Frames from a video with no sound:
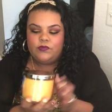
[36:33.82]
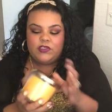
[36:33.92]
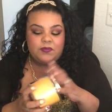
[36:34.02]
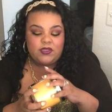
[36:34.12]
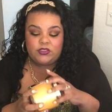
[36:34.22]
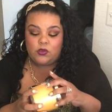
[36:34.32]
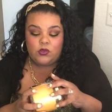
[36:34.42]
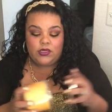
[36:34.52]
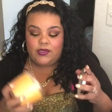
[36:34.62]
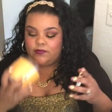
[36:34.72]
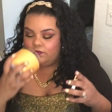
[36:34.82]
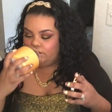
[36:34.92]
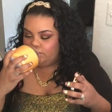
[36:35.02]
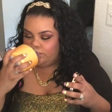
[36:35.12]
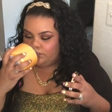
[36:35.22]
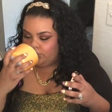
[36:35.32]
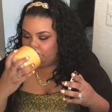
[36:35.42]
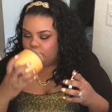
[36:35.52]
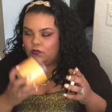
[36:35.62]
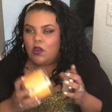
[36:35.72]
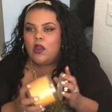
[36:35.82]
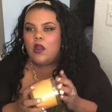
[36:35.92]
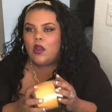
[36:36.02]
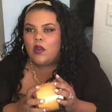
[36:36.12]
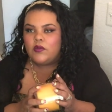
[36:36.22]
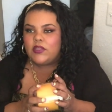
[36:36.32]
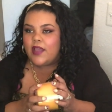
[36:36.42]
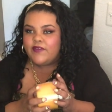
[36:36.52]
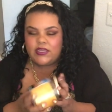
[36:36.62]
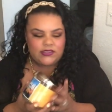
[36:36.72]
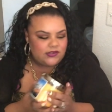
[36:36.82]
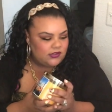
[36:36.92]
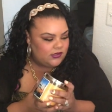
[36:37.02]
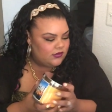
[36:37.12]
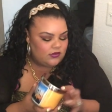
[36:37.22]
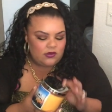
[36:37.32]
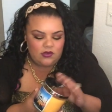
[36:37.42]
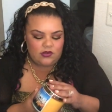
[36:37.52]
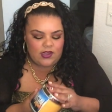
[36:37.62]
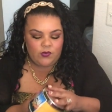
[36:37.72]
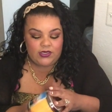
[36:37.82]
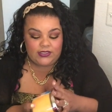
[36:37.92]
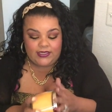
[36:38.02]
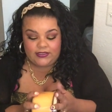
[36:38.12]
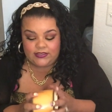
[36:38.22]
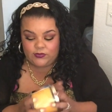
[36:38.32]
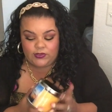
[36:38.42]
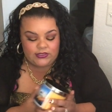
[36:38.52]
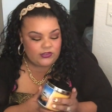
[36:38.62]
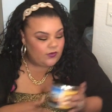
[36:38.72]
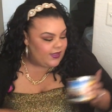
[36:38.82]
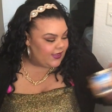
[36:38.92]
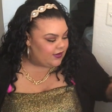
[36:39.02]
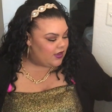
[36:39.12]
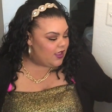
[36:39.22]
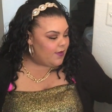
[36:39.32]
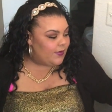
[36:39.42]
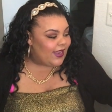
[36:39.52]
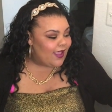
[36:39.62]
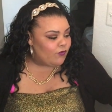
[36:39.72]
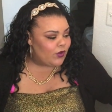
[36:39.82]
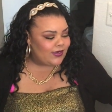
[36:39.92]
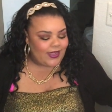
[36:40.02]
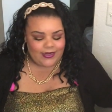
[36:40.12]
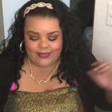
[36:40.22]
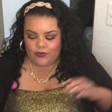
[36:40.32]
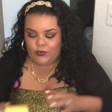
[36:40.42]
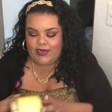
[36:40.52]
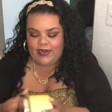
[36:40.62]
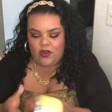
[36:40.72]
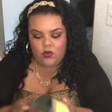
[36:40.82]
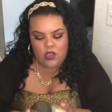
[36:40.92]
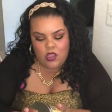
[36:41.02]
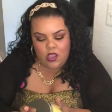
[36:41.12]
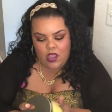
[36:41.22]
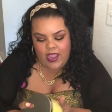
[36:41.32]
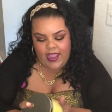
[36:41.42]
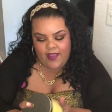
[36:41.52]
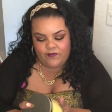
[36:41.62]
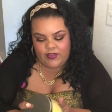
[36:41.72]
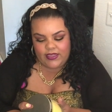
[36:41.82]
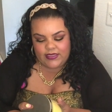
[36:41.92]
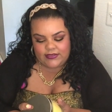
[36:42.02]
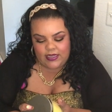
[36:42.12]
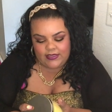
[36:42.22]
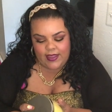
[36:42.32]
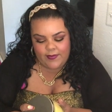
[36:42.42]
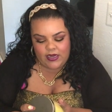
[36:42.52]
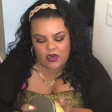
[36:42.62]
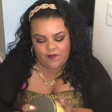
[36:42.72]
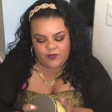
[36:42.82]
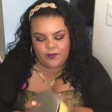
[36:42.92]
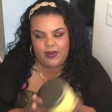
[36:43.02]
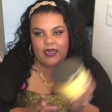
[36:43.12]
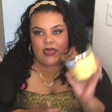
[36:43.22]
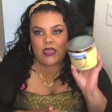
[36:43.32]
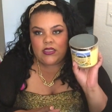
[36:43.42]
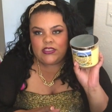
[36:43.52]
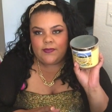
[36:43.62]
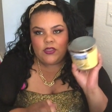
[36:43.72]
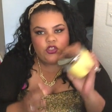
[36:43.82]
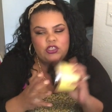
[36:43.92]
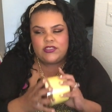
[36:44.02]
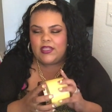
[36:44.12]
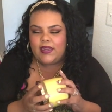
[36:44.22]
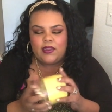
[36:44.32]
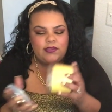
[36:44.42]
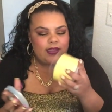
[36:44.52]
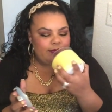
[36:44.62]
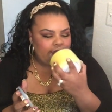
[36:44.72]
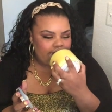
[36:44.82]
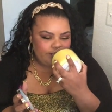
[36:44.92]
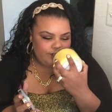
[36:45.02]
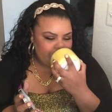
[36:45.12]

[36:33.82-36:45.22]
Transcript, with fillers: It smells so good. Oh, love it. Oh, I want to light this one so bad. But I have one light, lit right now. I have this lemon verbena. Smells just like lemon